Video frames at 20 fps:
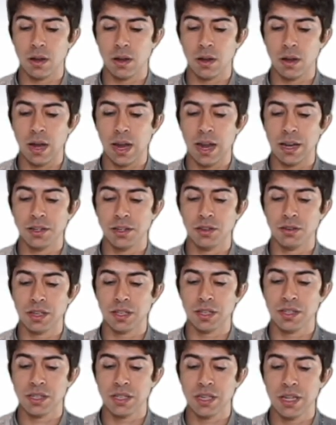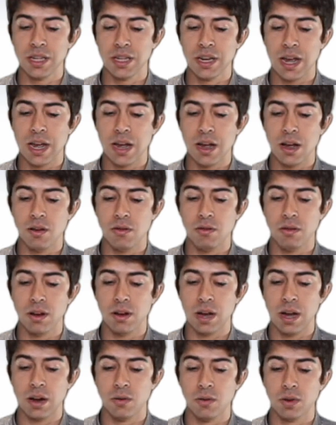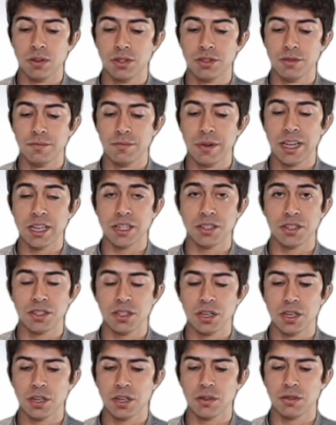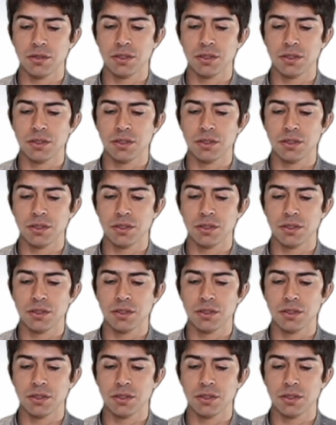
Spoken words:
And you can see now I want to make a circle.